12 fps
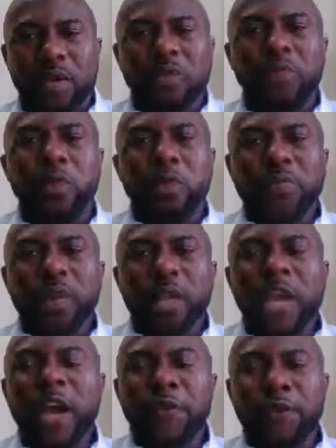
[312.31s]
So,
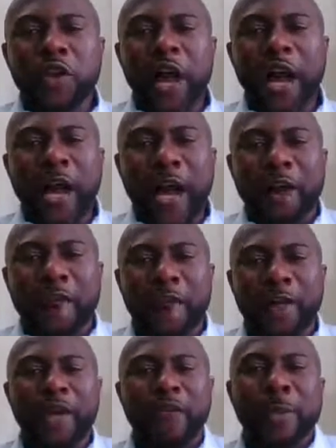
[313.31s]
if you are
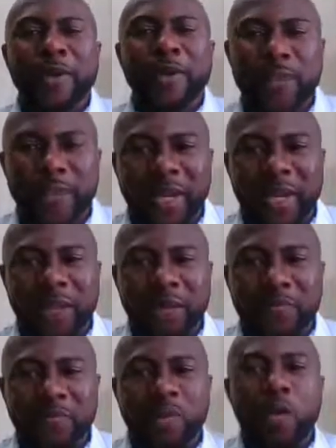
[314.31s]
afraid of public speaking,
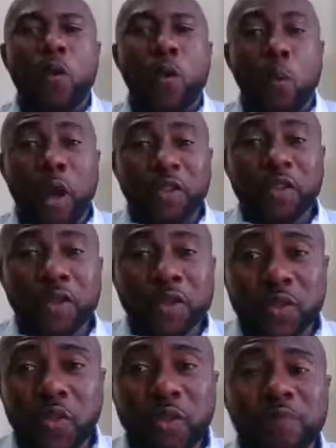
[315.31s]
what
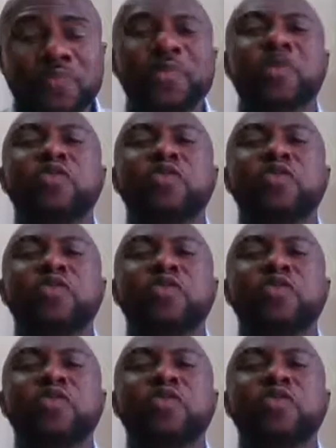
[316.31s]
do?